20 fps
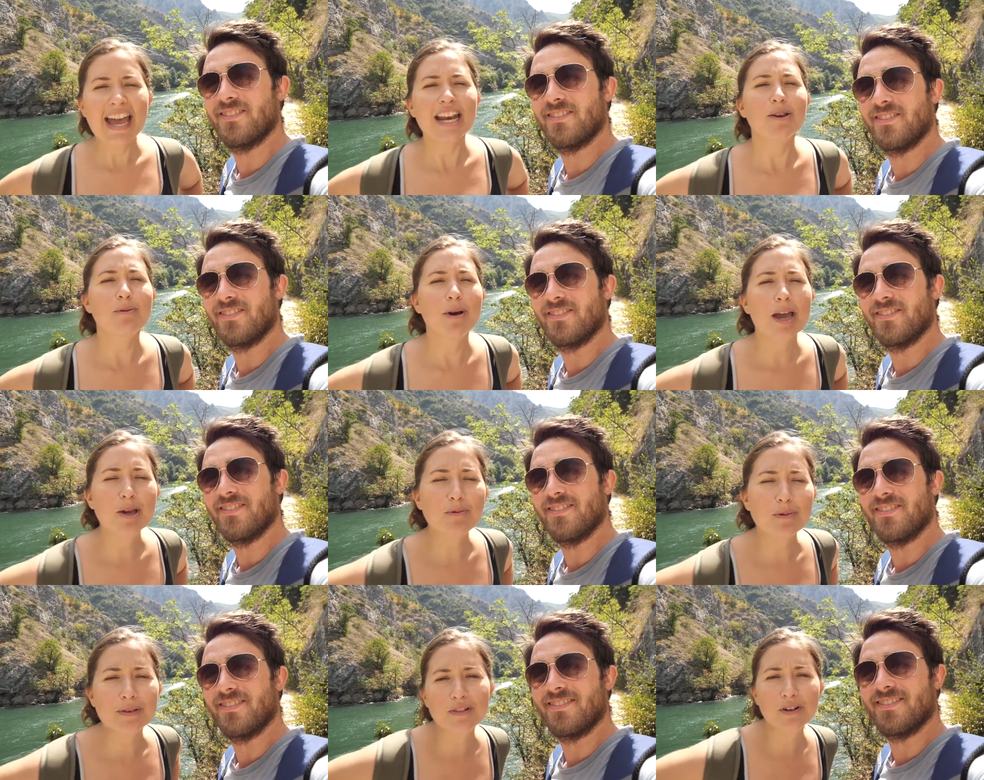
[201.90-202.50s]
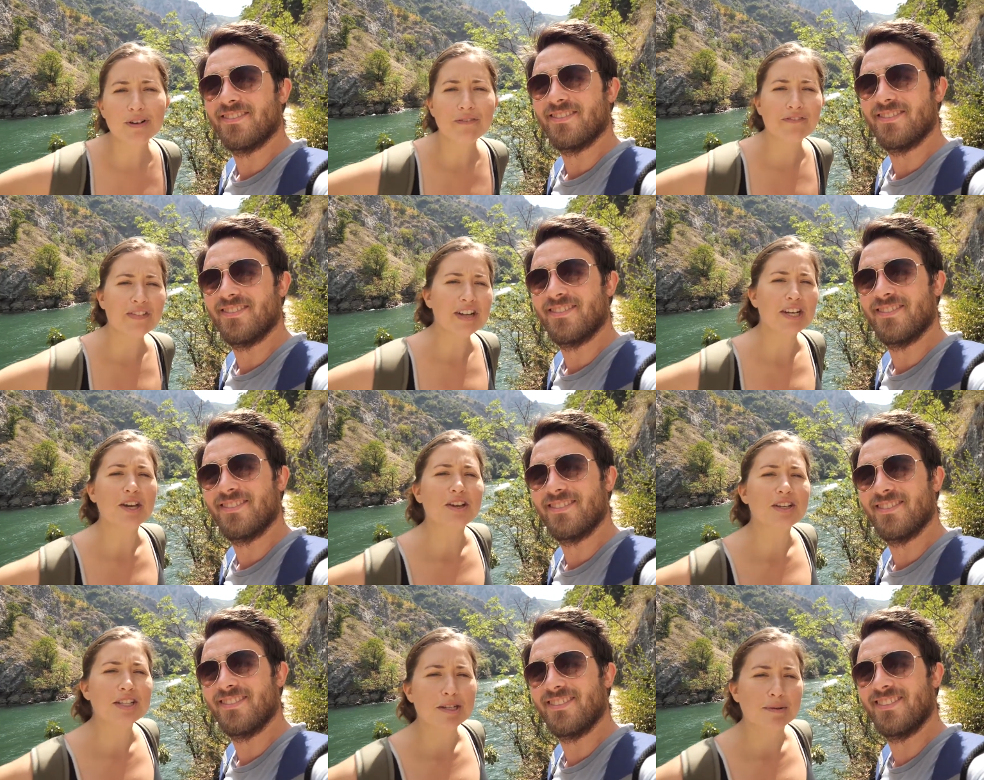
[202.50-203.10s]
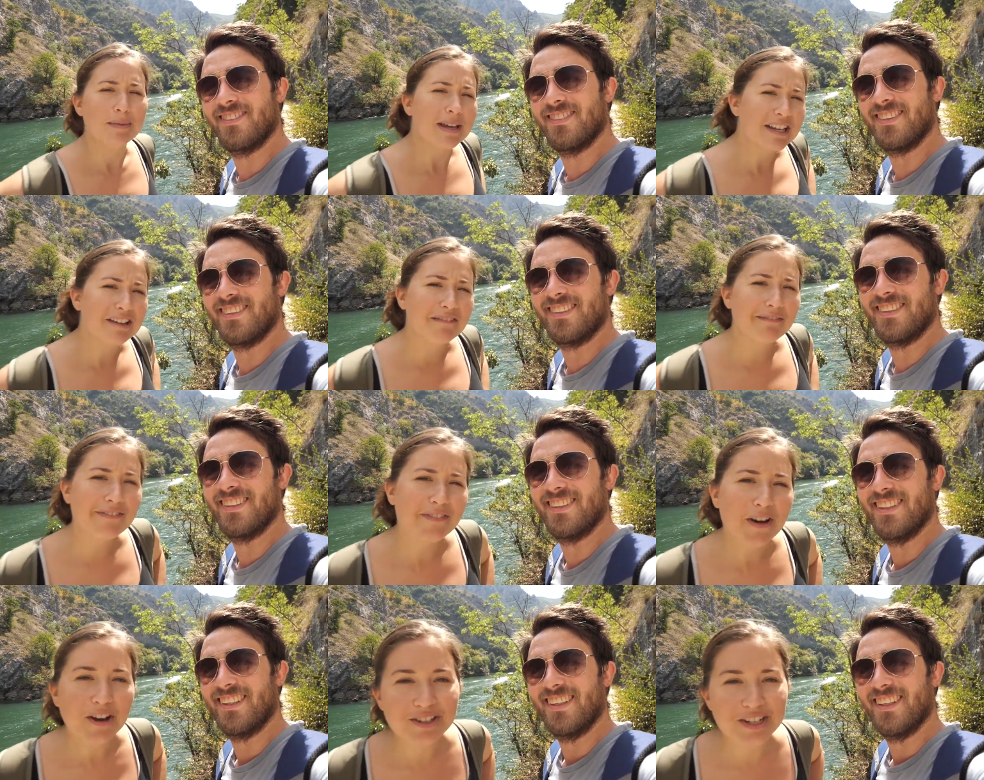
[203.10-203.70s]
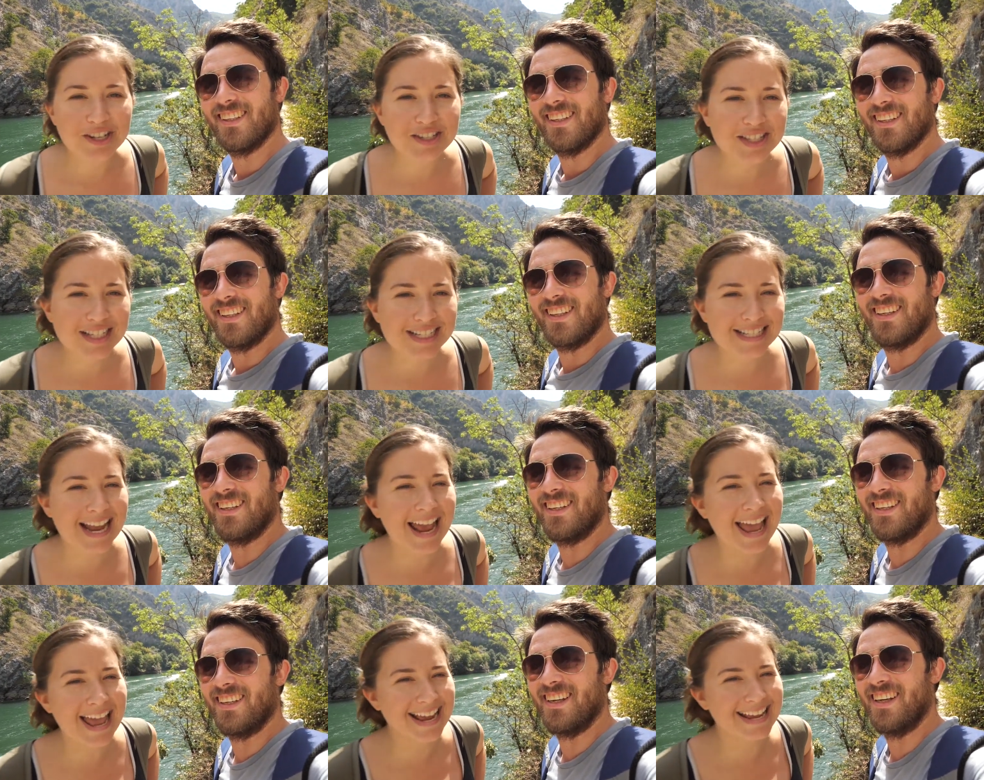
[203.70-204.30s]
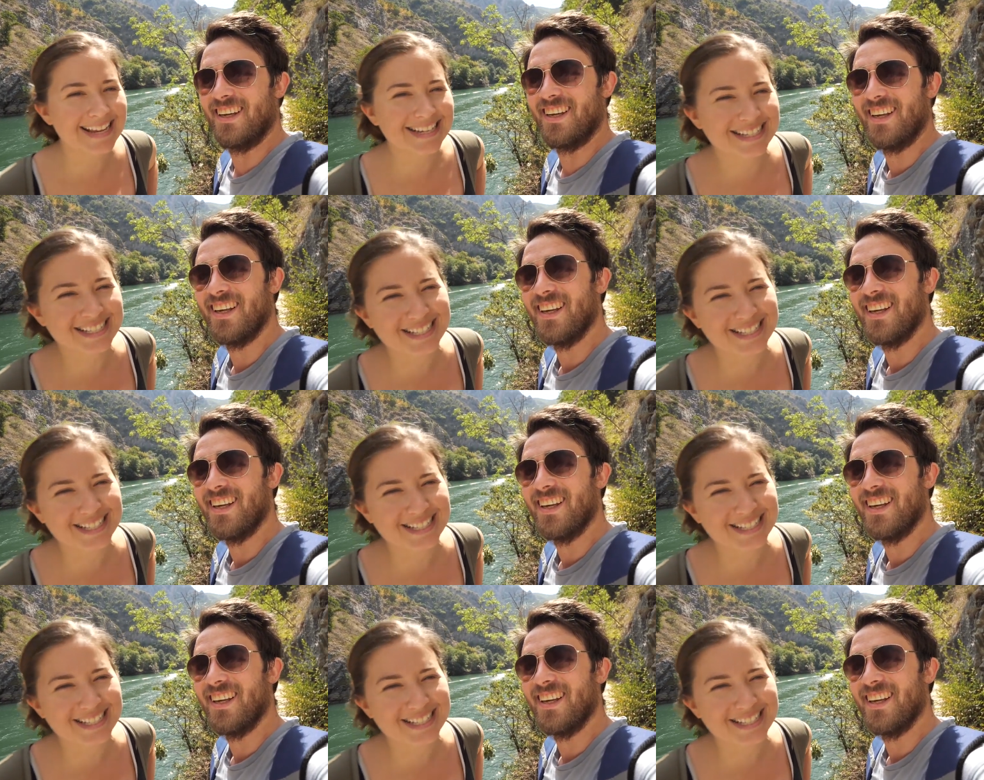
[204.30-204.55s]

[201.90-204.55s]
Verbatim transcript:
Speaker 1: Anyway, we've got videos to make and photos to take.